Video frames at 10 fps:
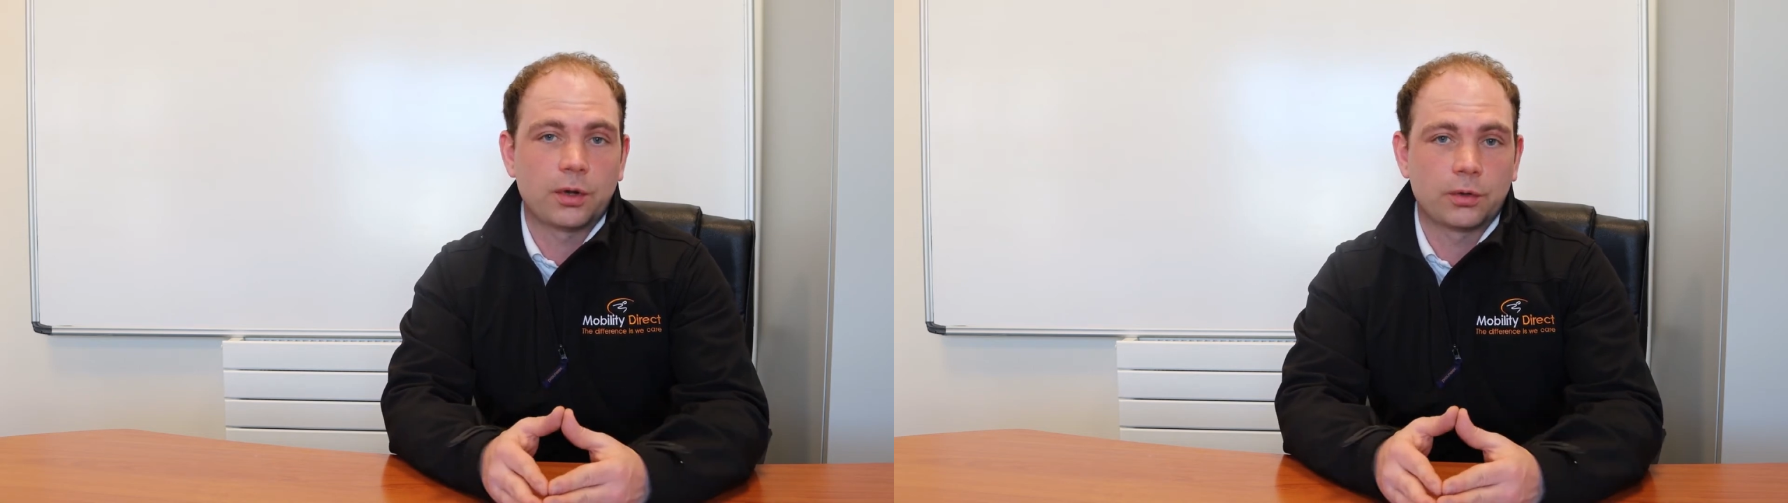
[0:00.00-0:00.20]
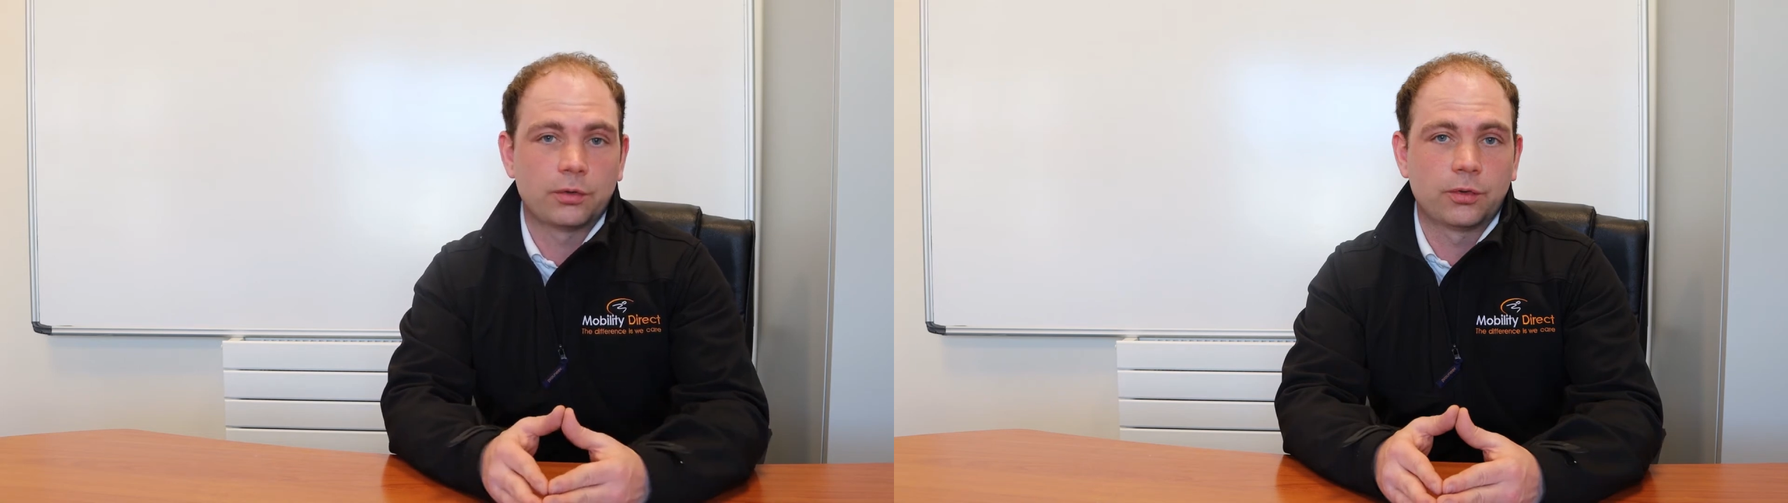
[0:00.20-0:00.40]

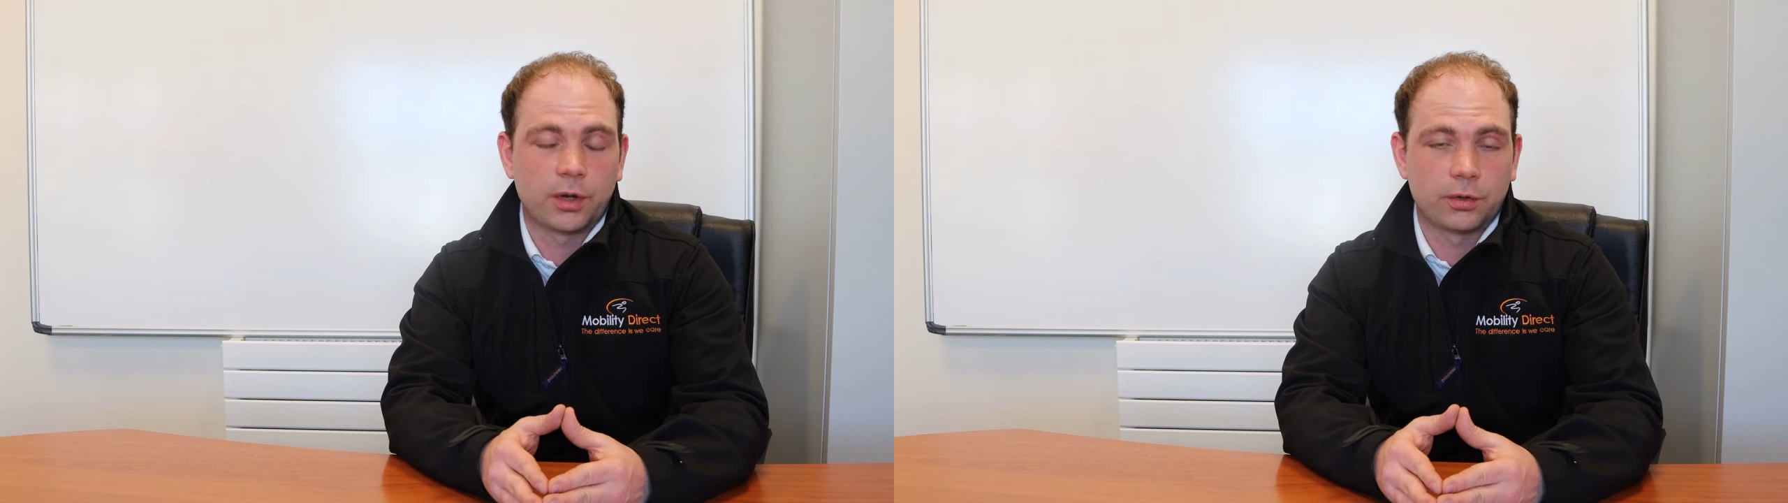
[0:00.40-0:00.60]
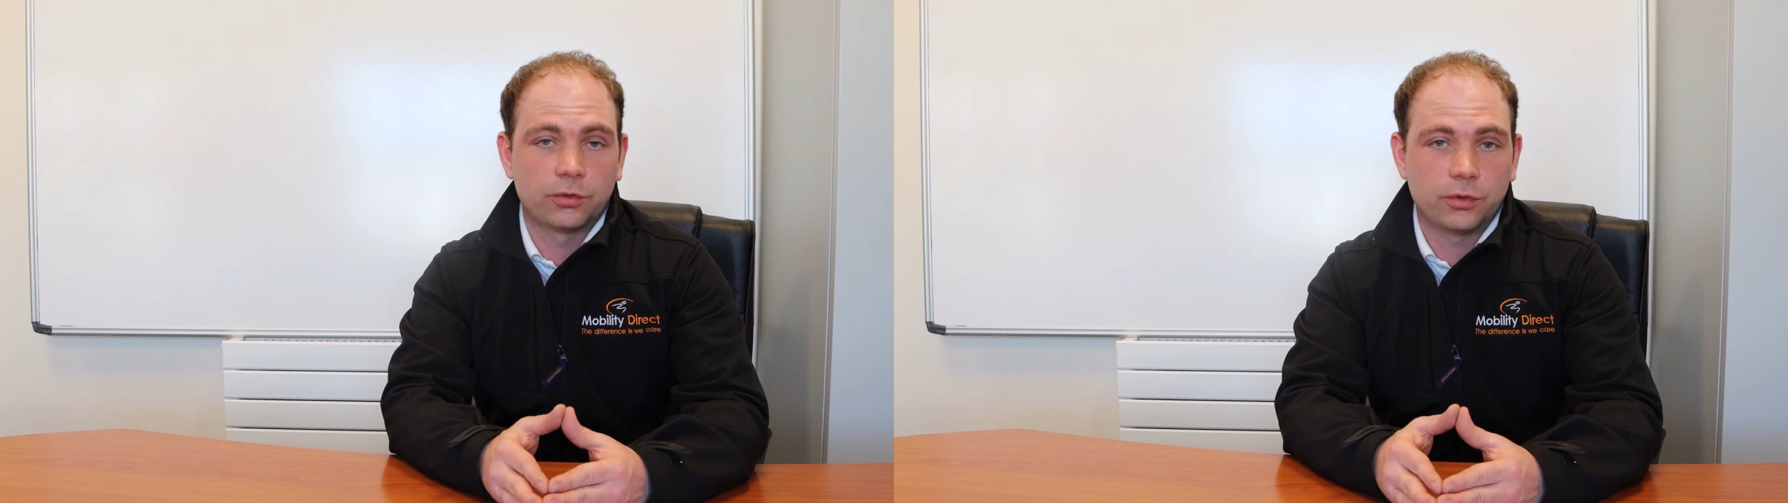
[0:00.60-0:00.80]
air
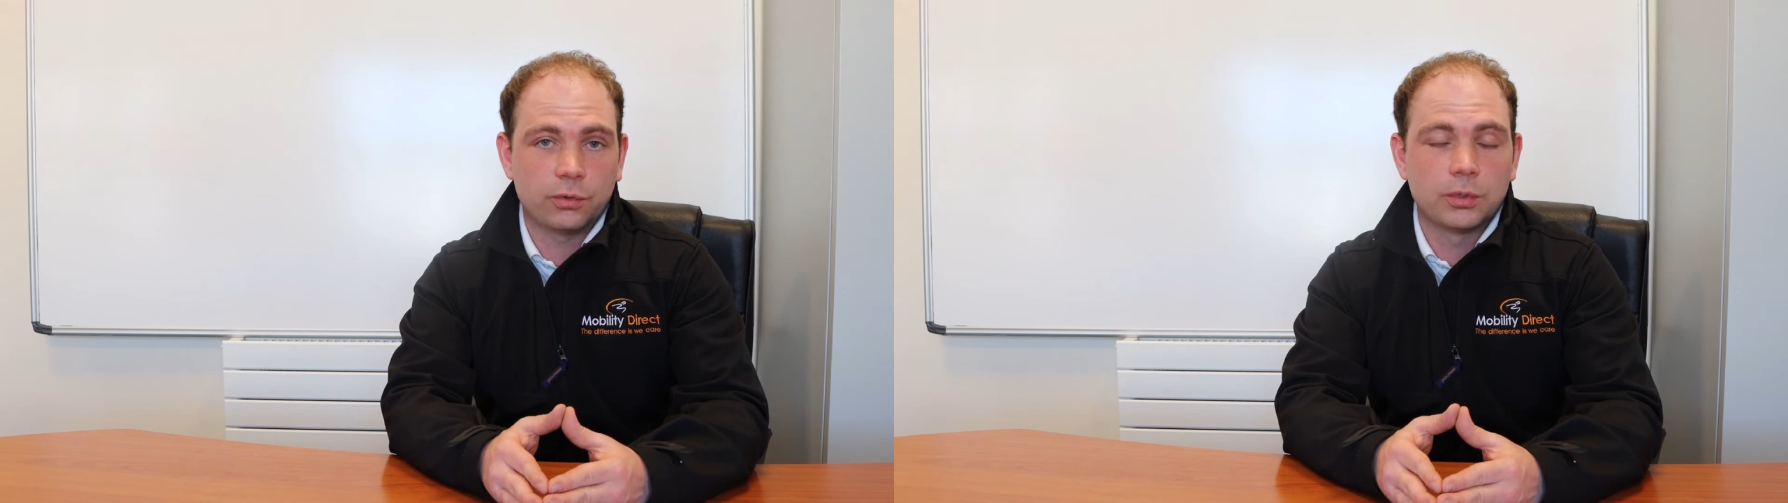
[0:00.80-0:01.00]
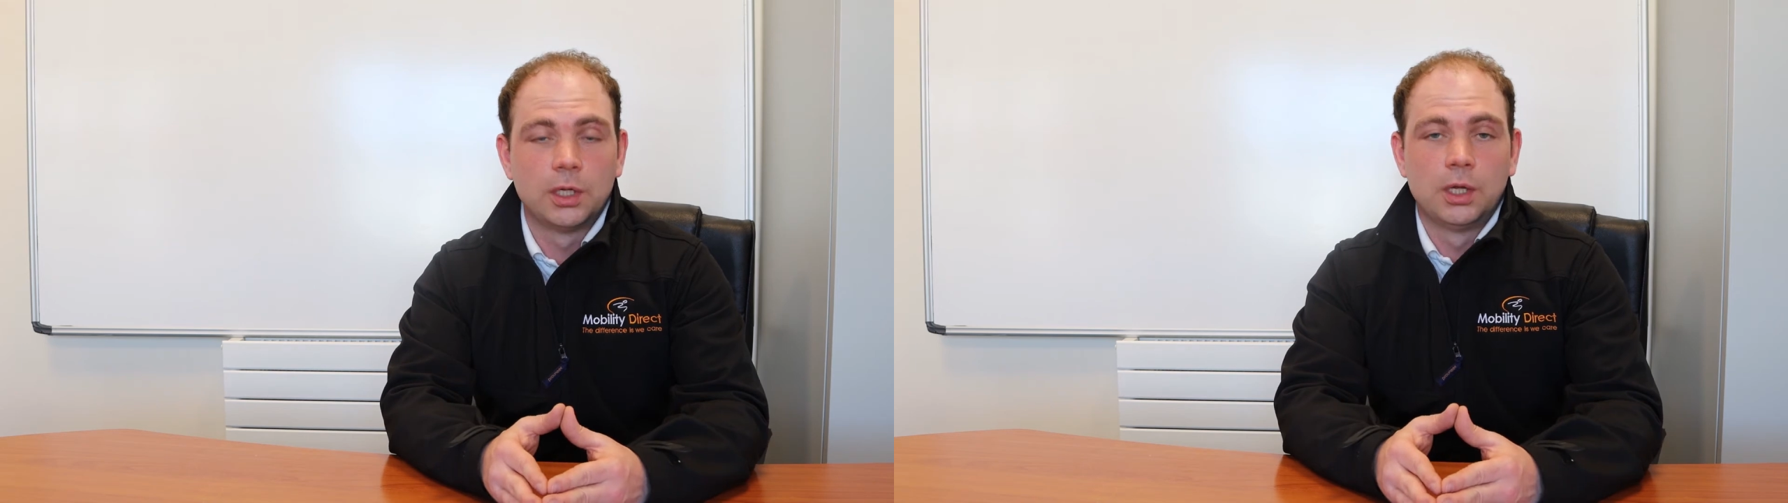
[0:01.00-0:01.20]
tyres
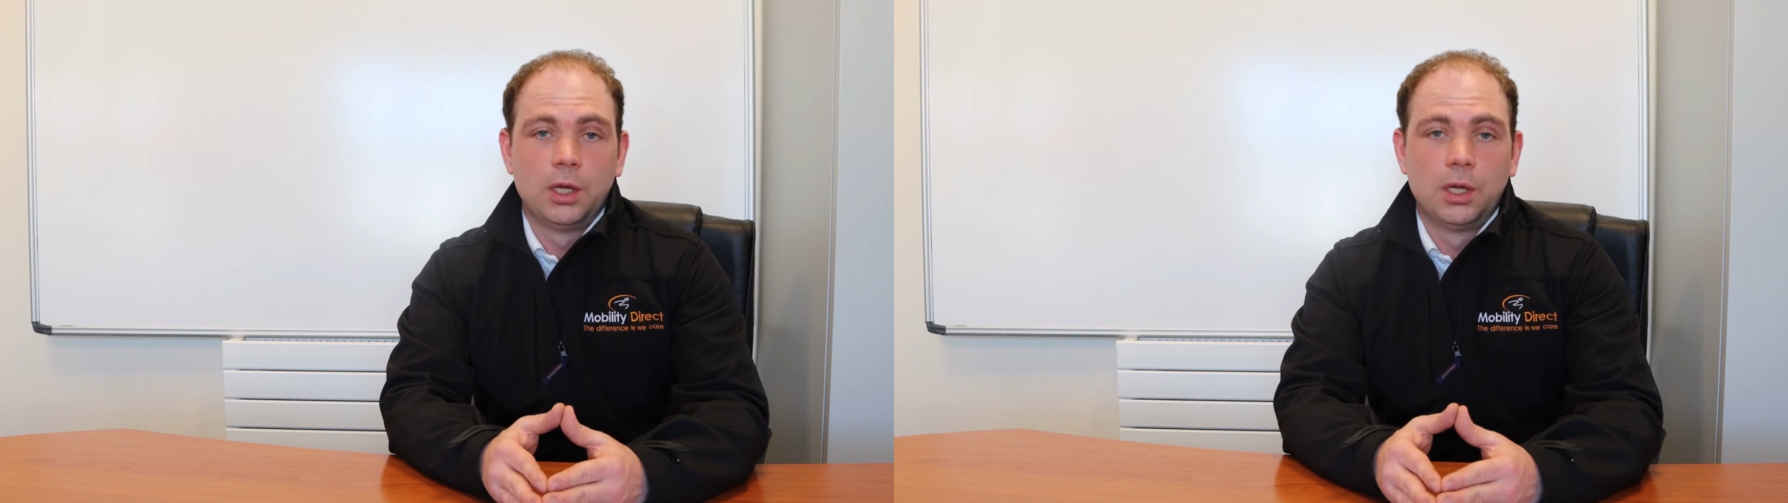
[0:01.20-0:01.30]
do,